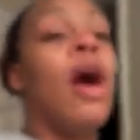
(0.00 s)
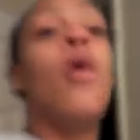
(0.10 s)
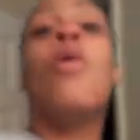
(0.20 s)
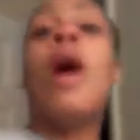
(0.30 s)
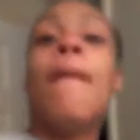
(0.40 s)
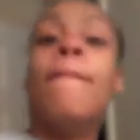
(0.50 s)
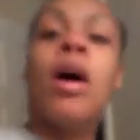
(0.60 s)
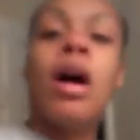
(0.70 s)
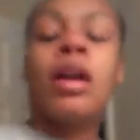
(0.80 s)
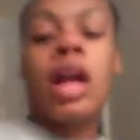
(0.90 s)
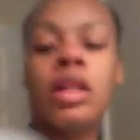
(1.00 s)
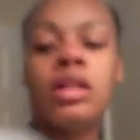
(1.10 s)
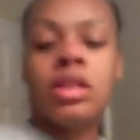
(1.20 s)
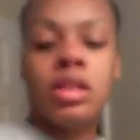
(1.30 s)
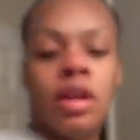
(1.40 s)
oh, I bought
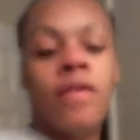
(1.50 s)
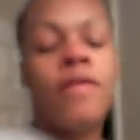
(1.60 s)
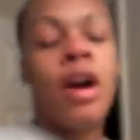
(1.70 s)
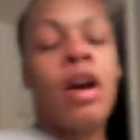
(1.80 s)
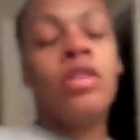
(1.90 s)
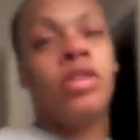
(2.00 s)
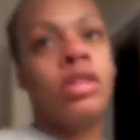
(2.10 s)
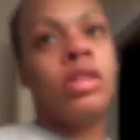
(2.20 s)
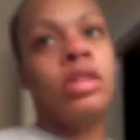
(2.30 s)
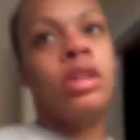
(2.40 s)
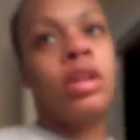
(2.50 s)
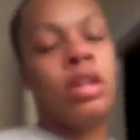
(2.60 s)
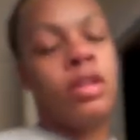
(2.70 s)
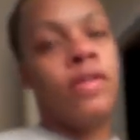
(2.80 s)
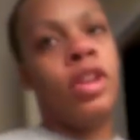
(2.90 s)
Kailyn stuff. I'll do a,
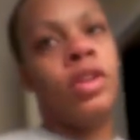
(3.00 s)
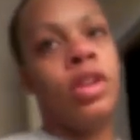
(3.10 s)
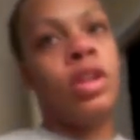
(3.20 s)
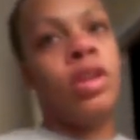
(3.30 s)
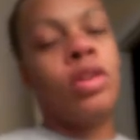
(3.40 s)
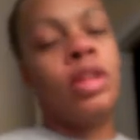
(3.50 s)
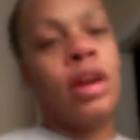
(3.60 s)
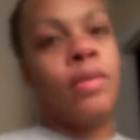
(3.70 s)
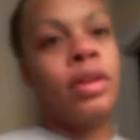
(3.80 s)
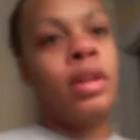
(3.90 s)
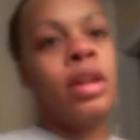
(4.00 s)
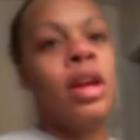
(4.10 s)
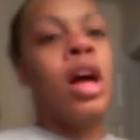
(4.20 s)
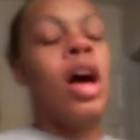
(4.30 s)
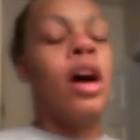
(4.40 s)
another video on there on that one
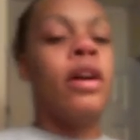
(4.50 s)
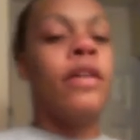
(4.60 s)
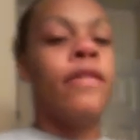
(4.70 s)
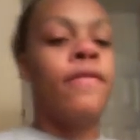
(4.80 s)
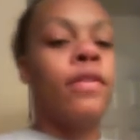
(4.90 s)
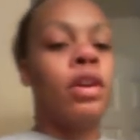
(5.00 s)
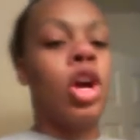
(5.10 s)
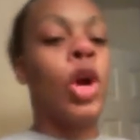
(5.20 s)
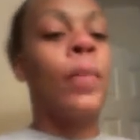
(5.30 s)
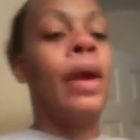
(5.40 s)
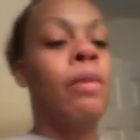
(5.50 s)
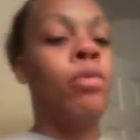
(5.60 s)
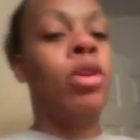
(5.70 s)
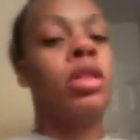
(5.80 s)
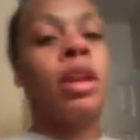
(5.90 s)
of her baby
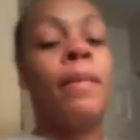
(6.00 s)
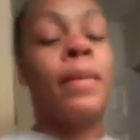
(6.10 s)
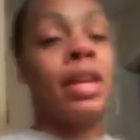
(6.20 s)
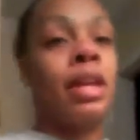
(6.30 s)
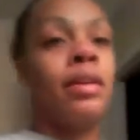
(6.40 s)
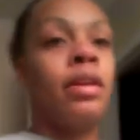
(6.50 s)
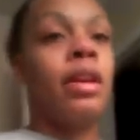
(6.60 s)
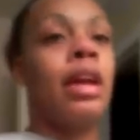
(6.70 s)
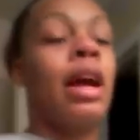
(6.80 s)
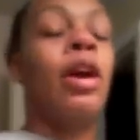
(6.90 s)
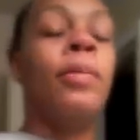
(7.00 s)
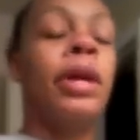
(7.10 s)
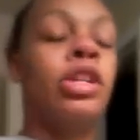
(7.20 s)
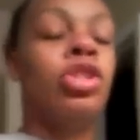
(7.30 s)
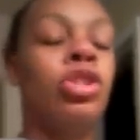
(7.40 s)
book that I'm making, and I got her
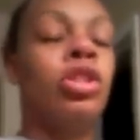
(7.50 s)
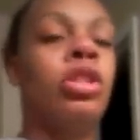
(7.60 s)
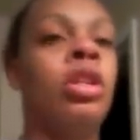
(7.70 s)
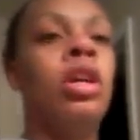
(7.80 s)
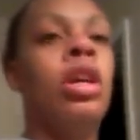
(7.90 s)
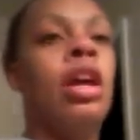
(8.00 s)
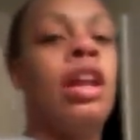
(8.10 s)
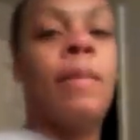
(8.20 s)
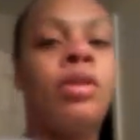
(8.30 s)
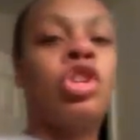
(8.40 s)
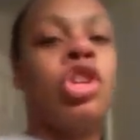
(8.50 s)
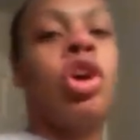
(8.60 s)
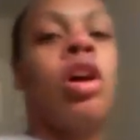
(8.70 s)
pictures, and I'm gonna show you